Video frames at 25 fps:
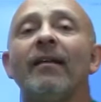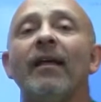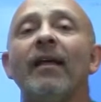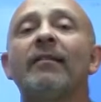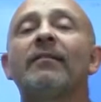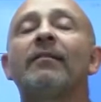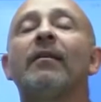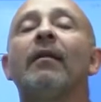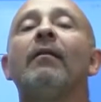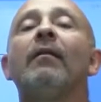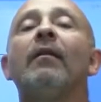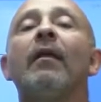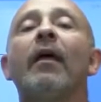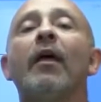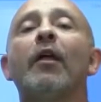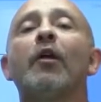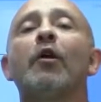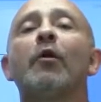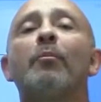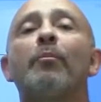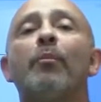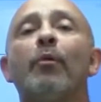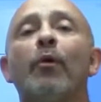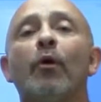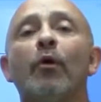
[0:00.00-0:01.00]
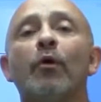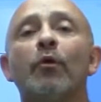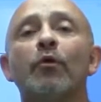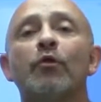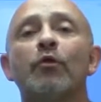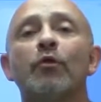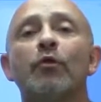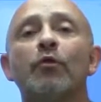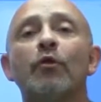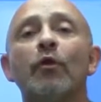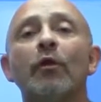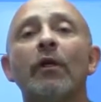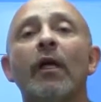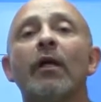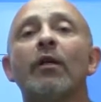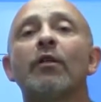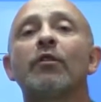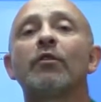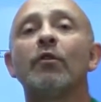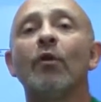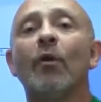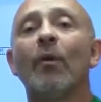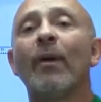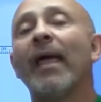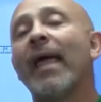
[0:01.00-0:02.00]
It's a later approach to let
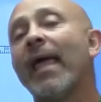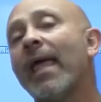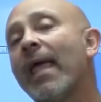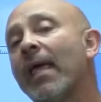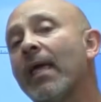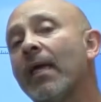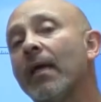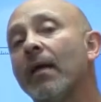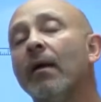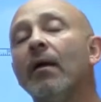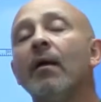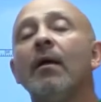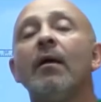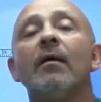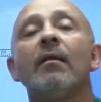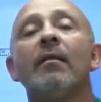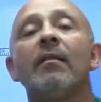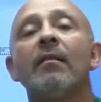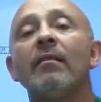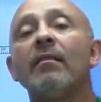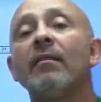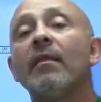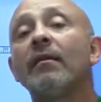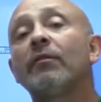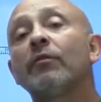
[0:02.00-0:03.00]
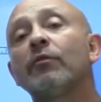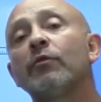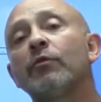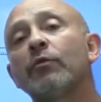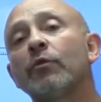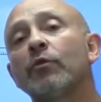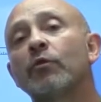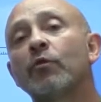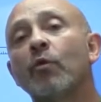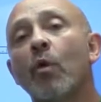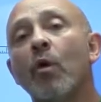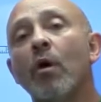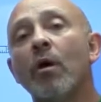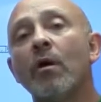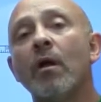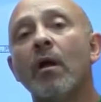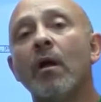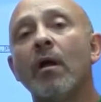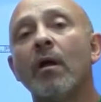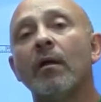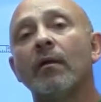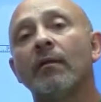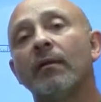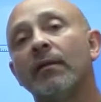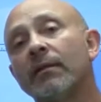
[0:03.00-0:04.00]
us know, hey, this is what's going on.